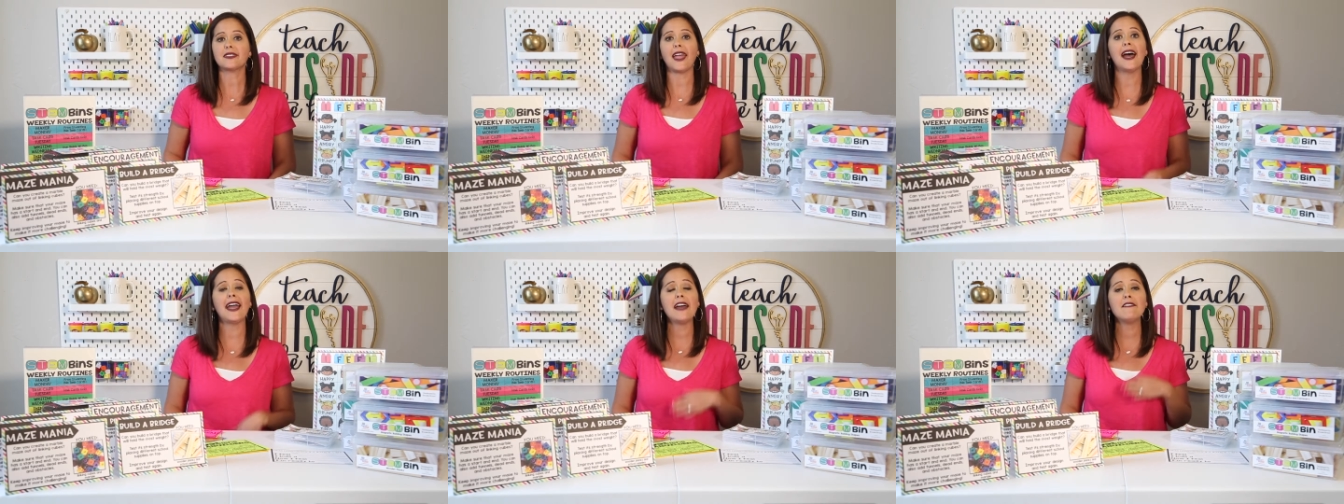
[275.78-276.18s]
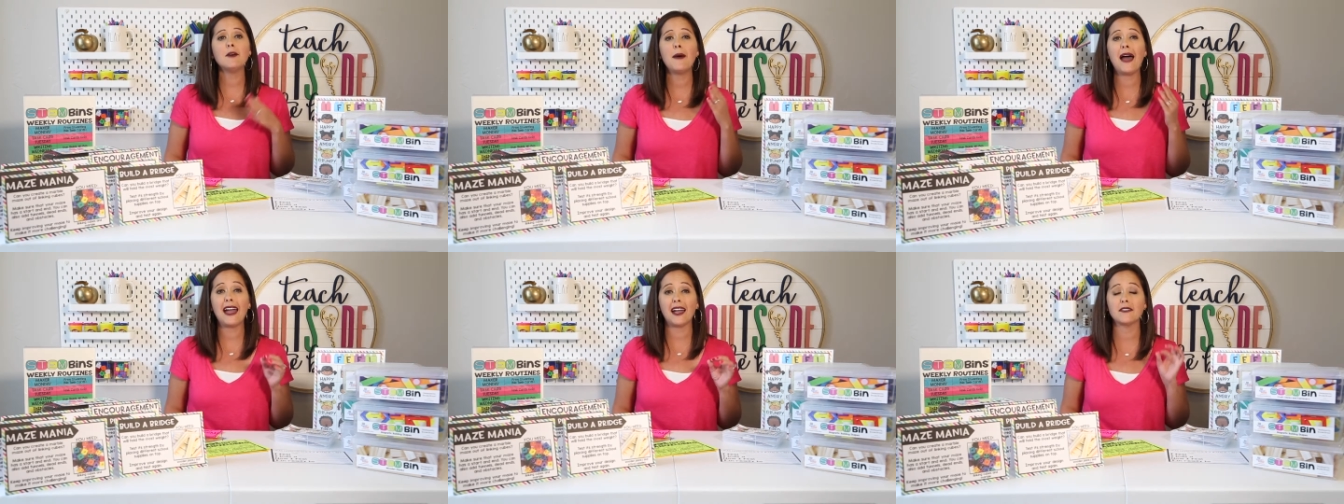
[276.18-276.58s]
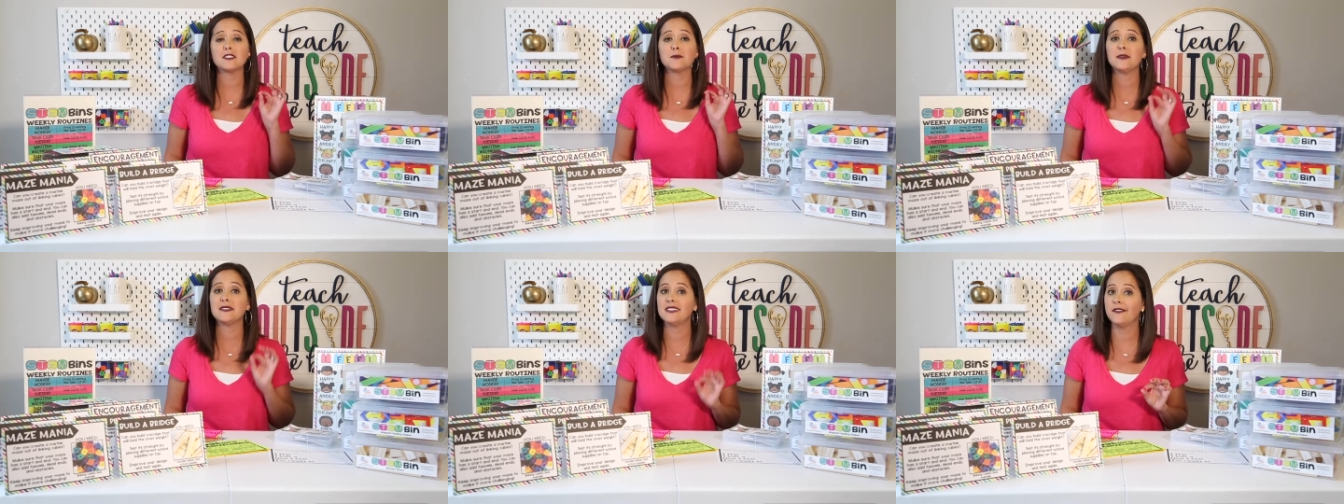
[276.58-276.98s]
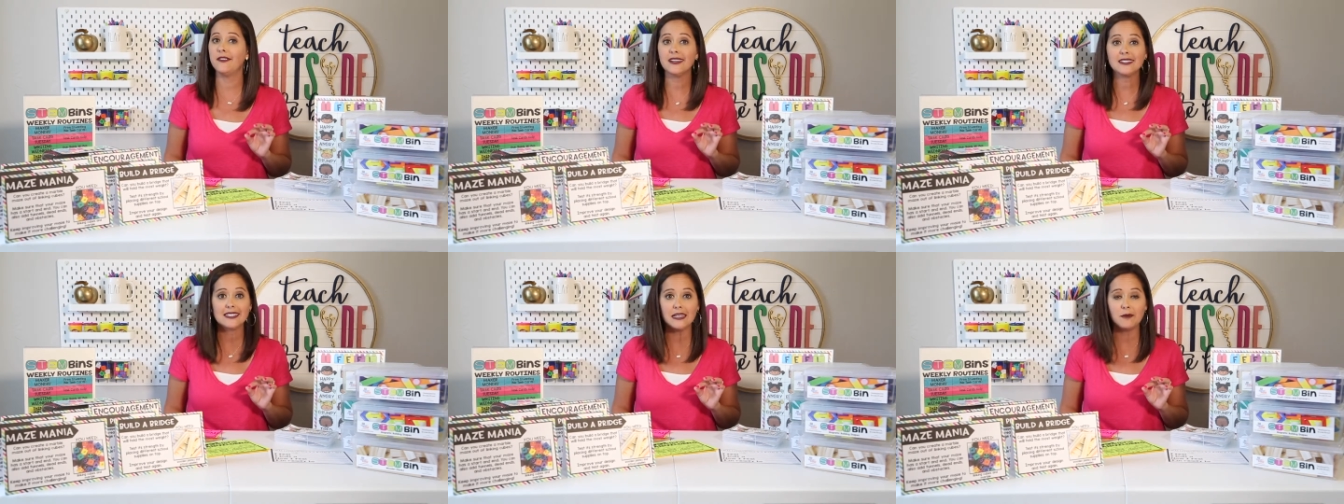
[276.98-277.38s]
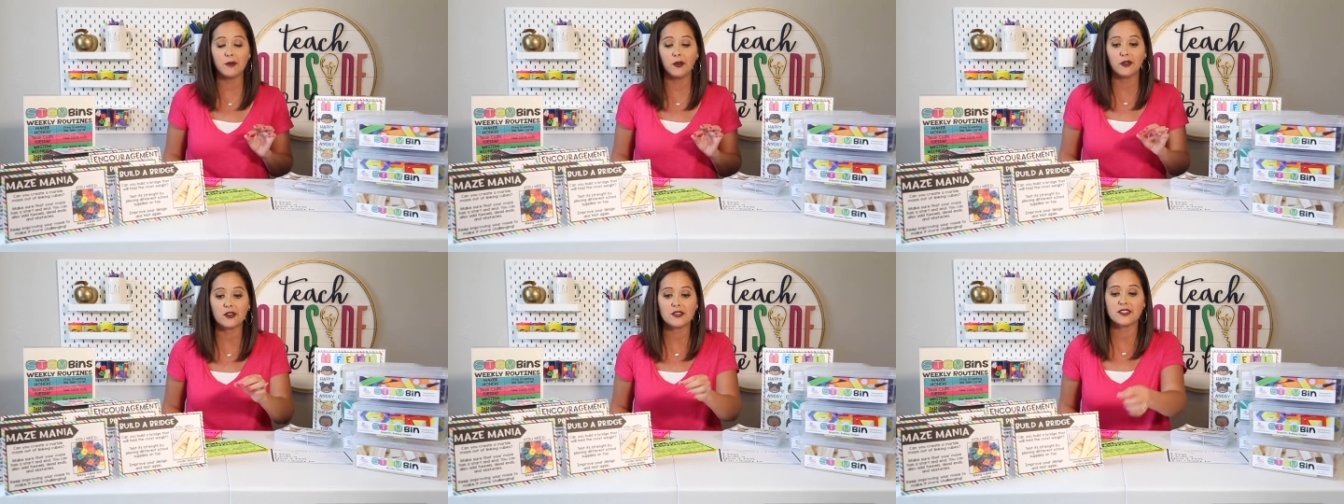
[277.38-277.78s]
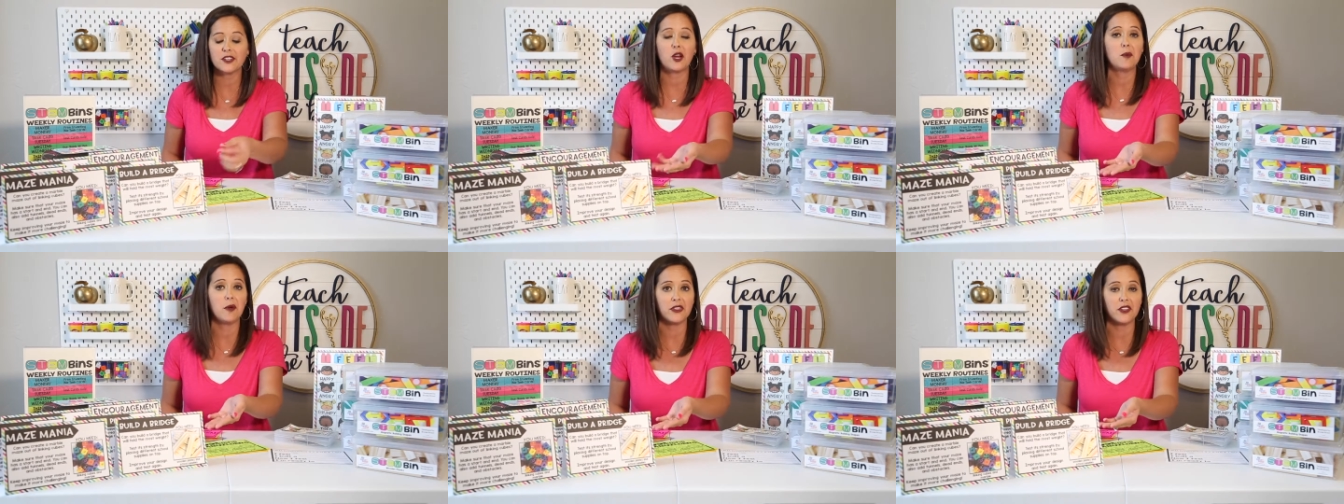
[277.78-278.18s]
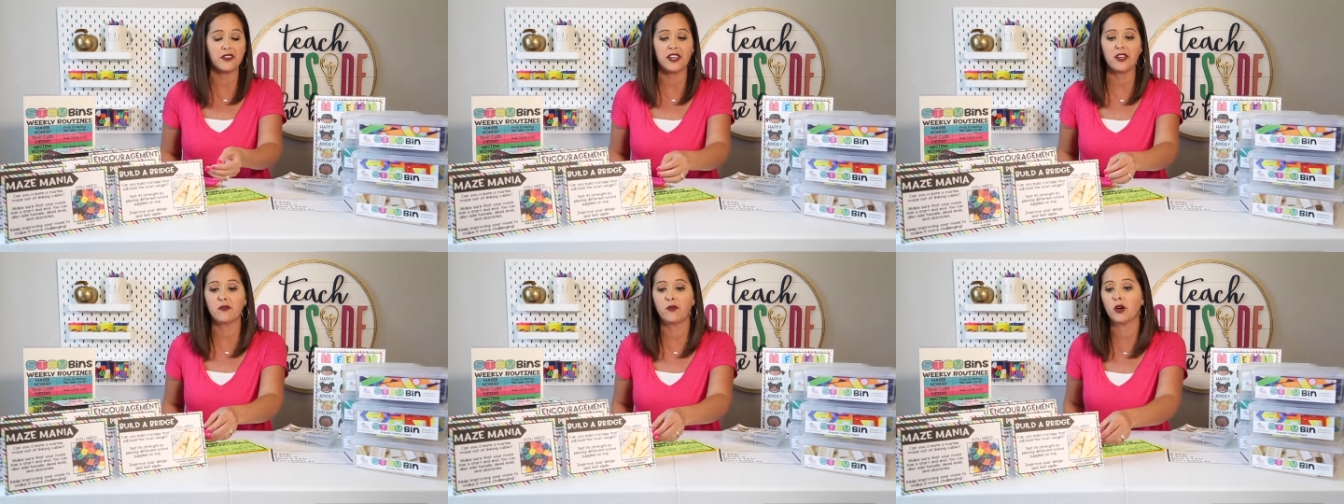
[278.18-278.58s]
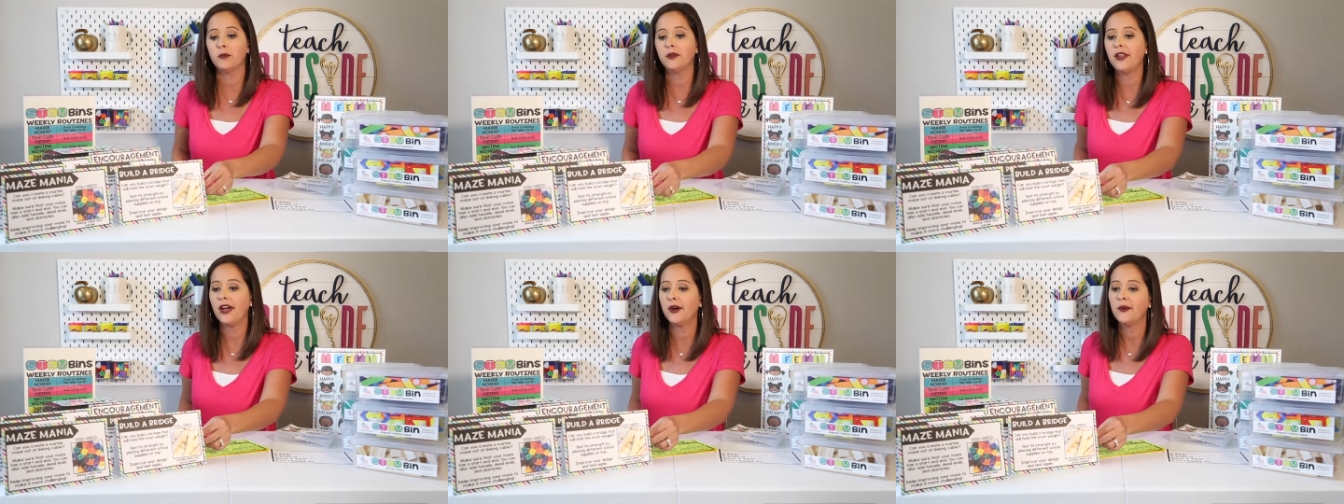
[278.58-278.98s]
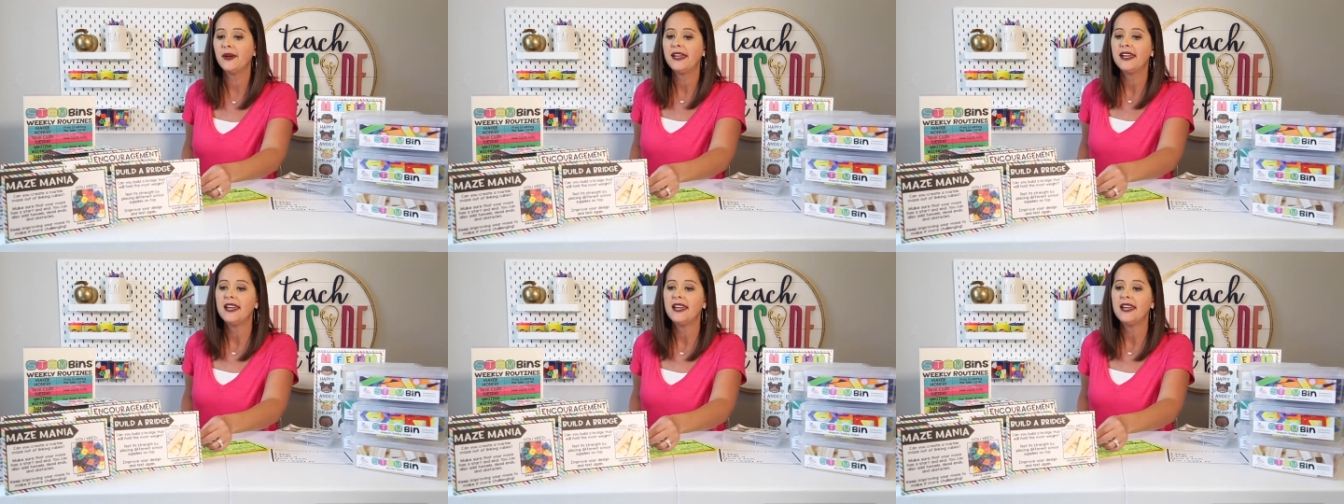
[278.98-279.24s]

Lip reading: I have a pack of specific team builders that I'll put the link for below